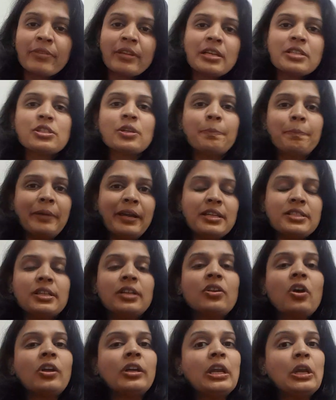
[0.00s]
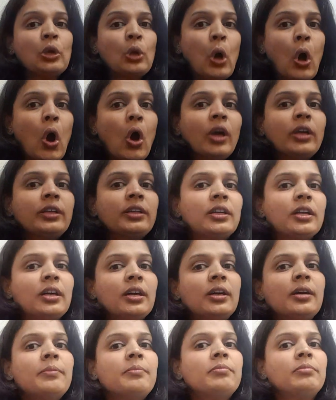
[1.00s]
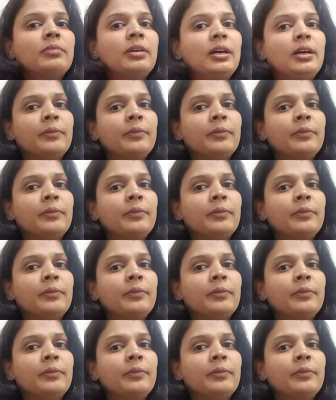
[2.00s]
So patient on a long term,